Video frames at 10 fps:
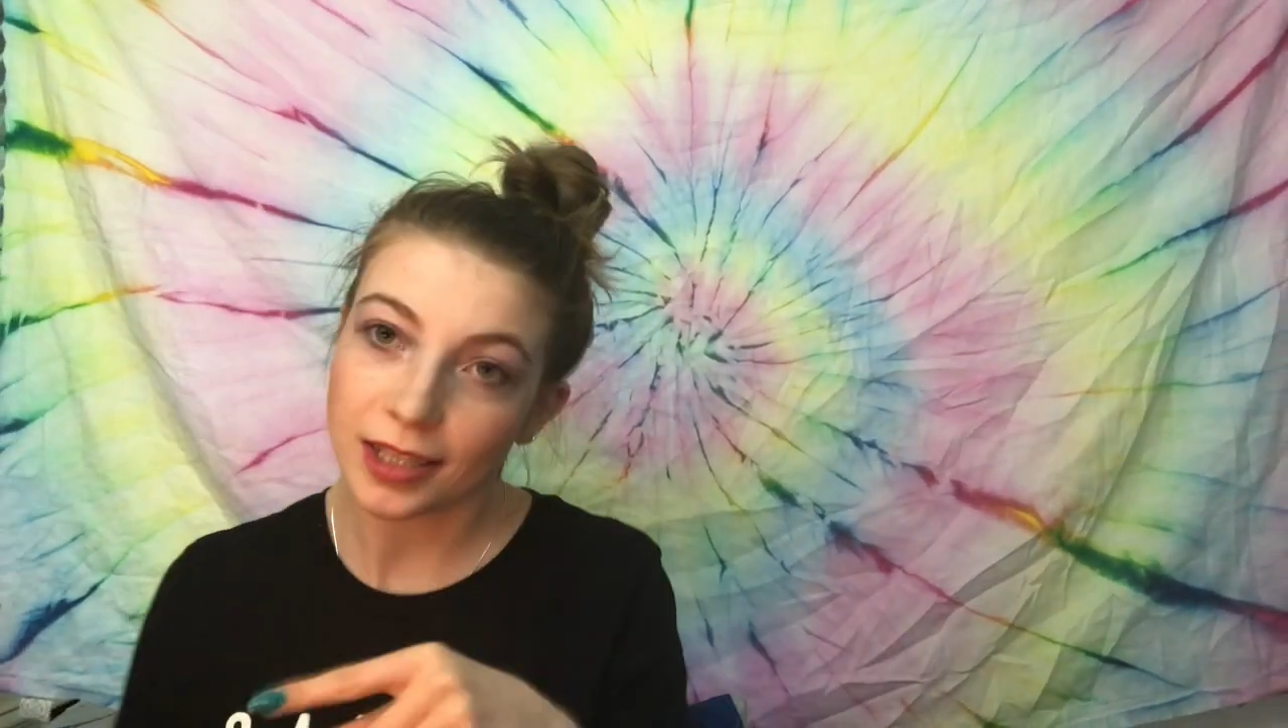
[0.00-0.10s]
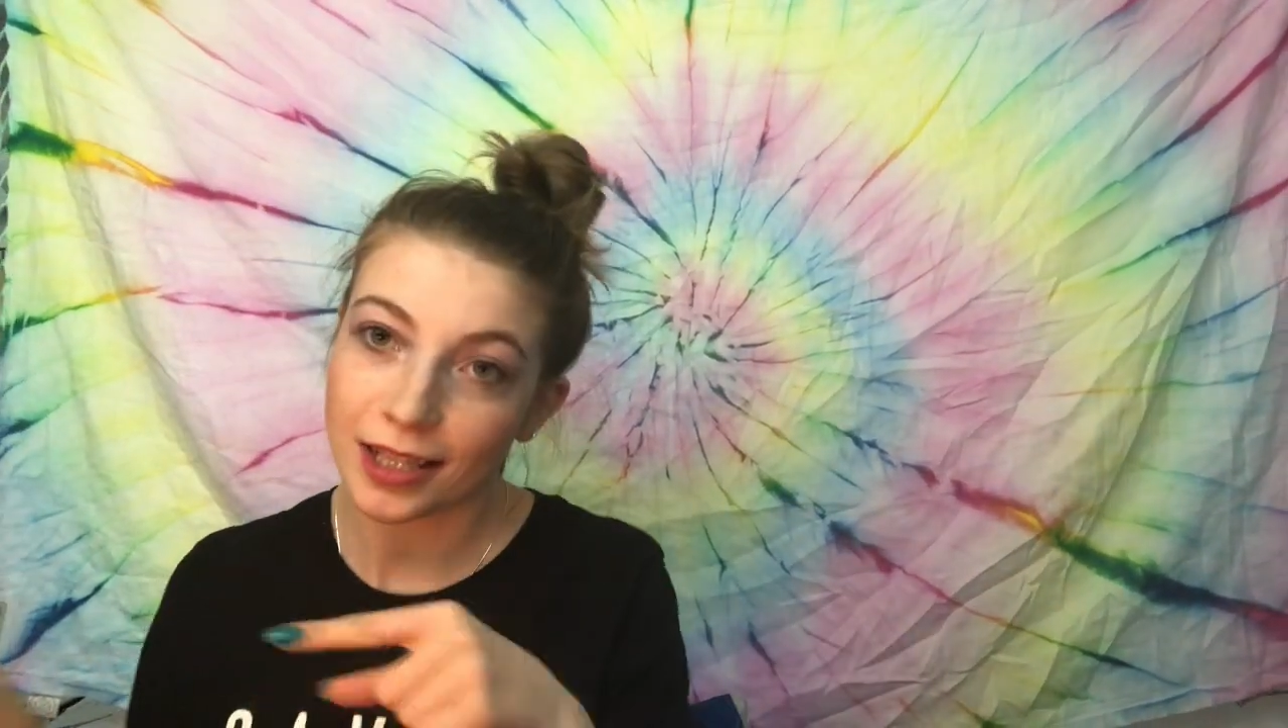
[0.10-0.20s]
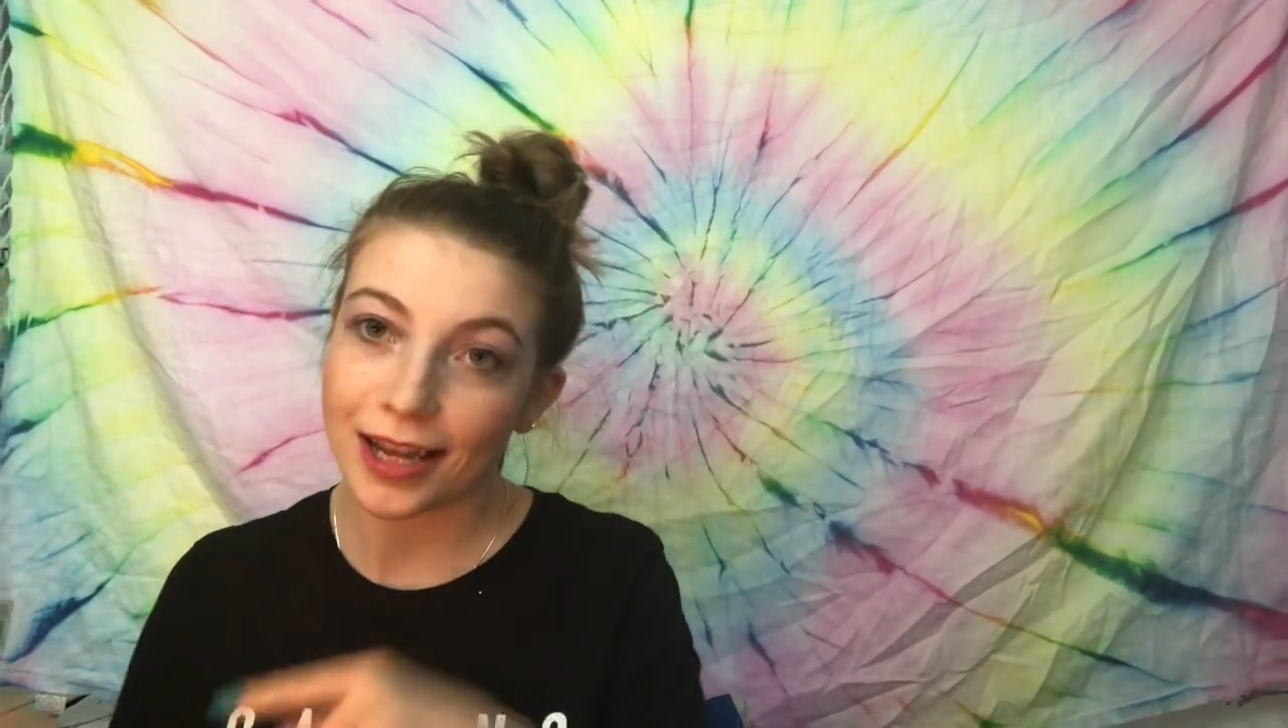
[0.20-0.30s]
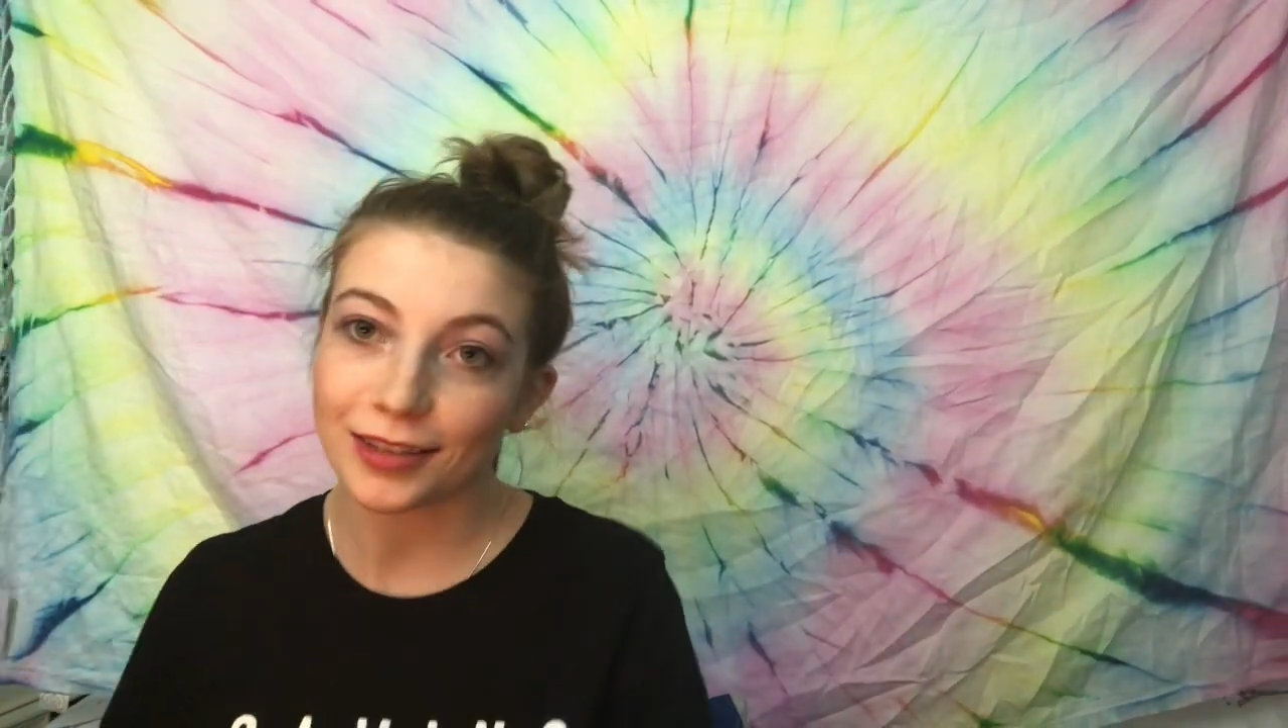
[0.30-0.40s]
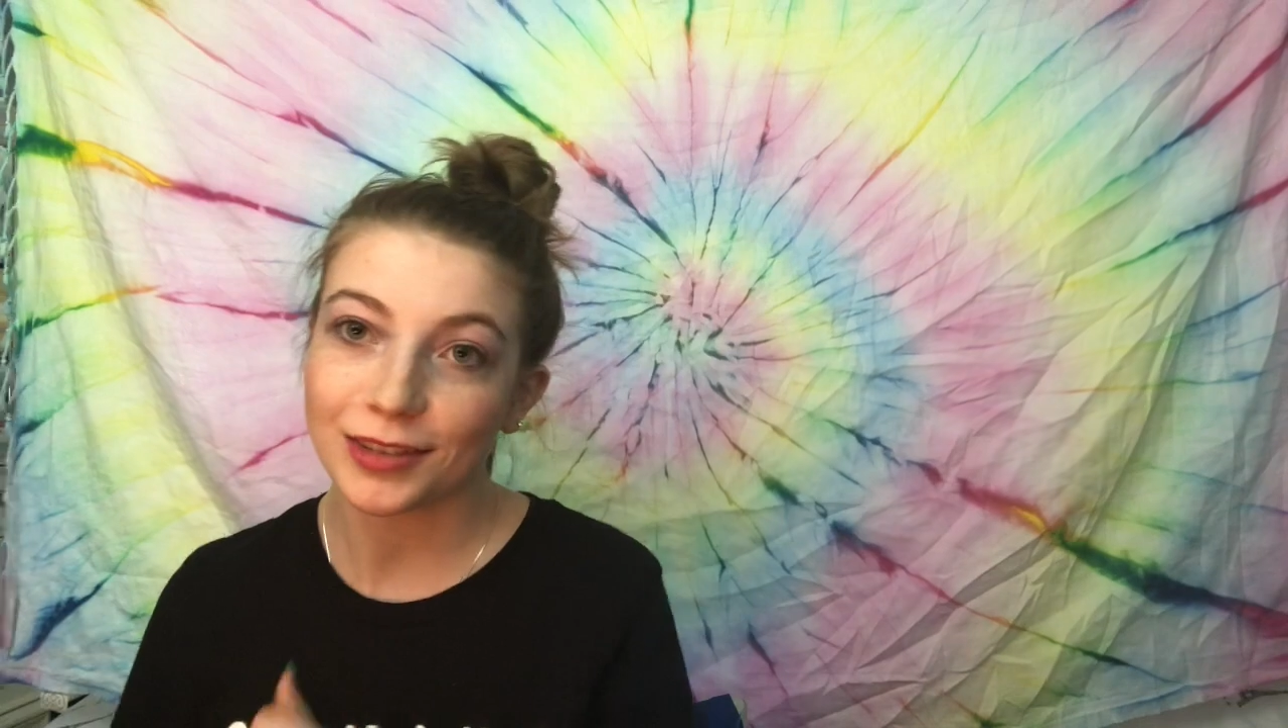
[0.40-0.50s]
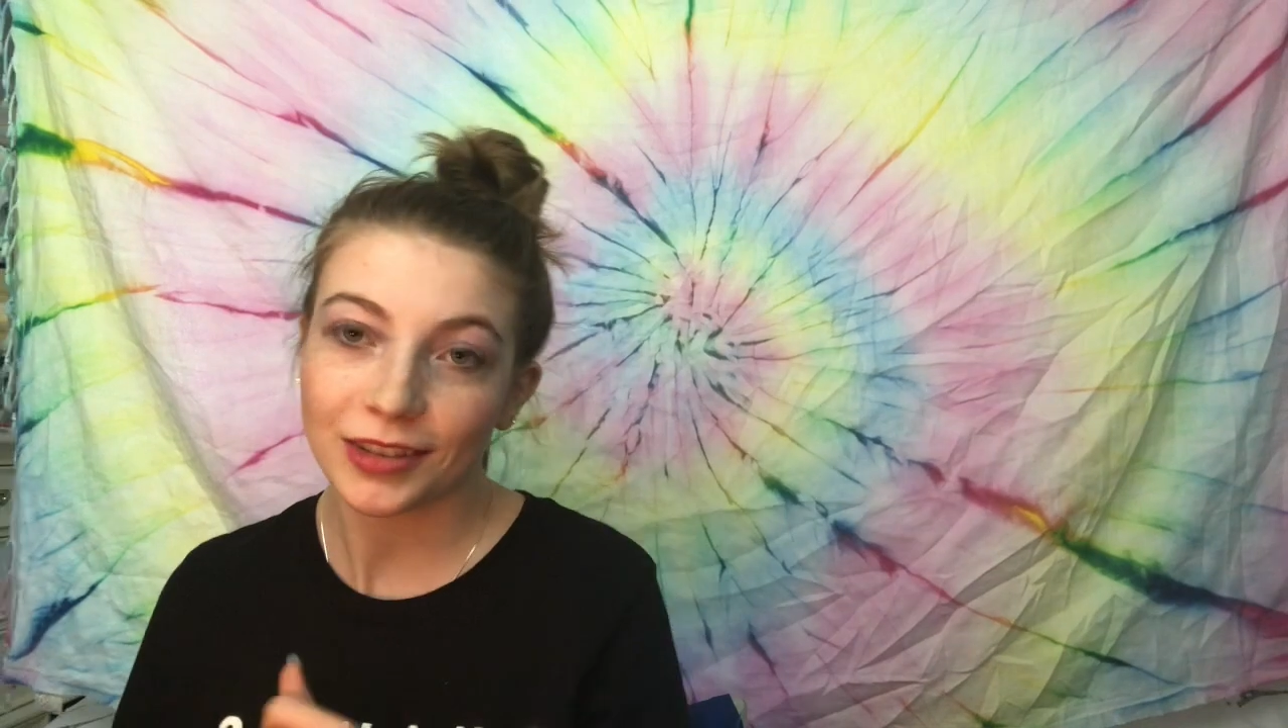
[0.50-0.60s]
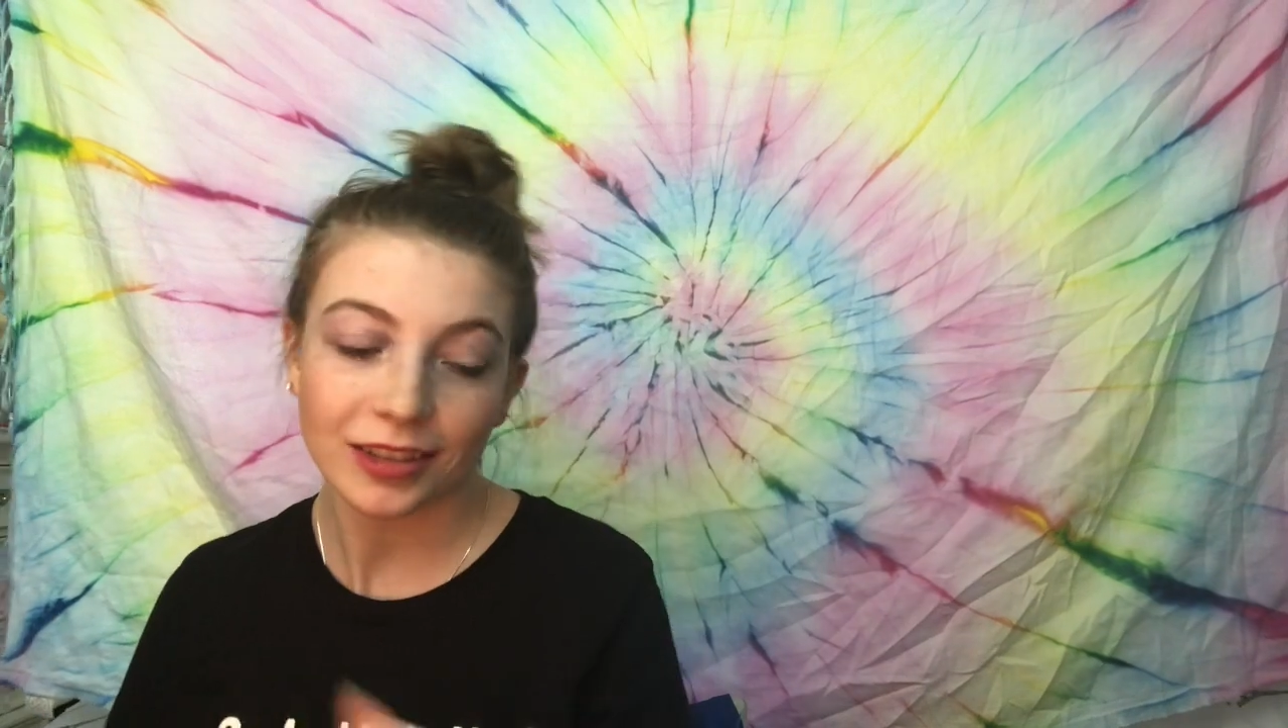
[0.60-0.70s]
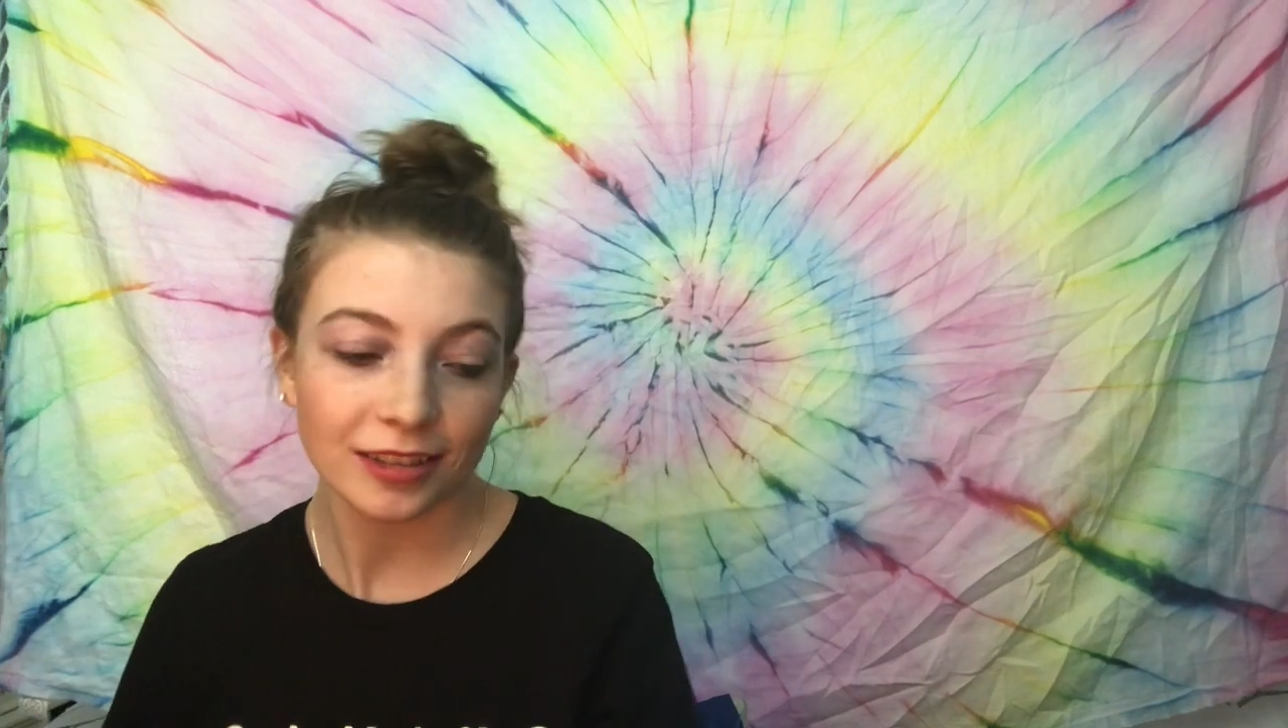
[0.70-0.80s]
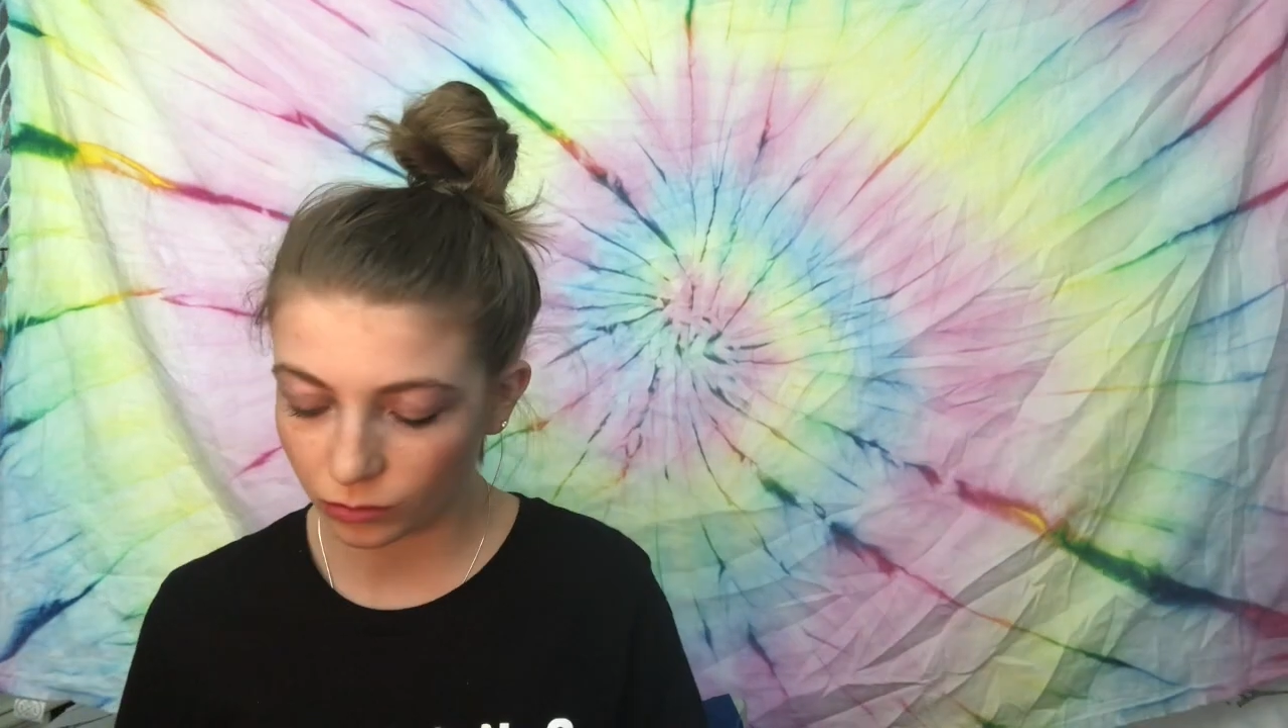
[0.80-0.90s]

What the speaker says: to the next look.